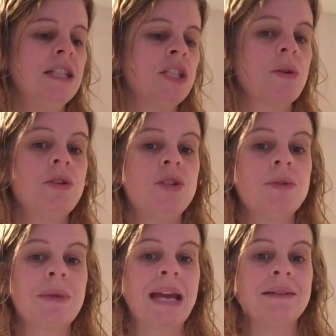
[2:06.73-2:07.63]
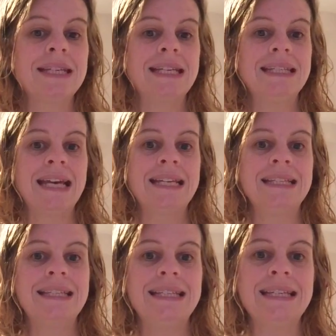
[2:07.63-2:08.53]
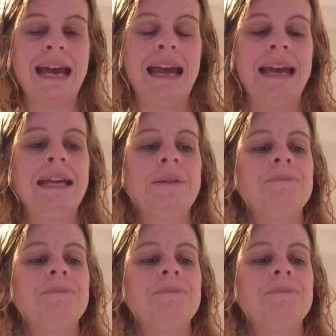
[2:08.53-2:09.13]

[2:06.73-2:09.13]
So we're going to do some counting in tens today.